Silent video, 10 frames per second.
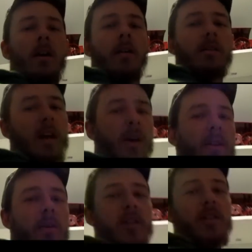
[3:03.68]
now I
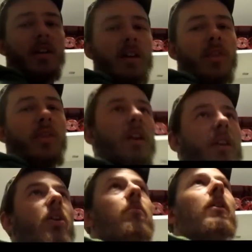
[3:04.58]
know I said I thinned
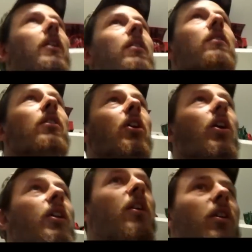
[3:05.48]
out my hair
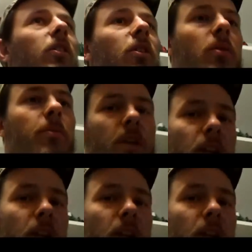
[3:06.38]
here a little bit.